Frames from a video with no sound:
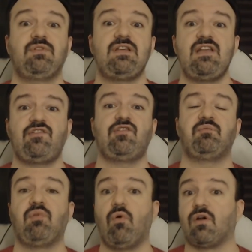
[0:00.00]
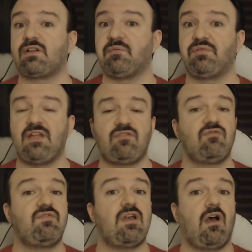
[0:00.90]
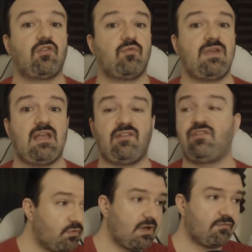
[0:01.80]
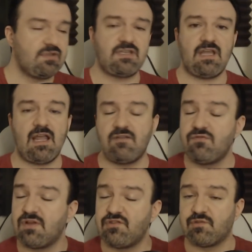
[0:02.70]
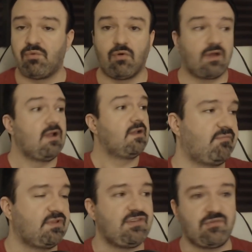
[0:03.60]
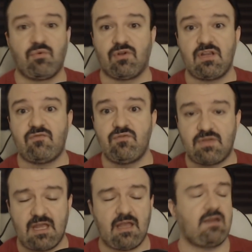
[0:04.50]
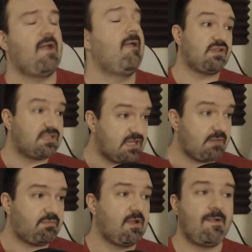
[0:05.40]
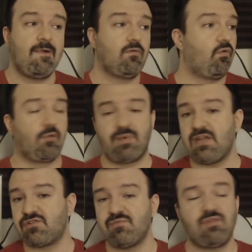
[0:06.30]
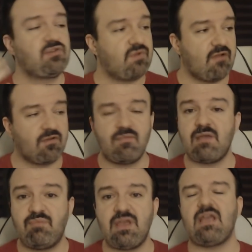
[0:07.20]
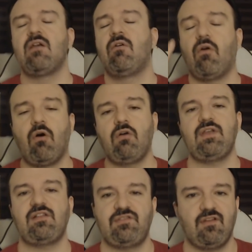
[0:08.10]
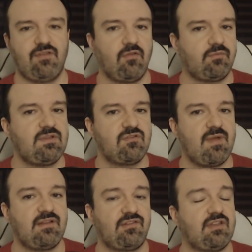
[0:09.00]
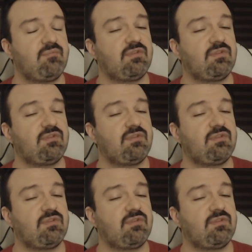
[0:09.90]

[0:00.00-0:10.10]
please support the playthrough via other means. Do whatever you can if you can support, and please support it if you can, whether you can tip or Patreon pledge, whatever it may be. All that stuff helps me tremendously.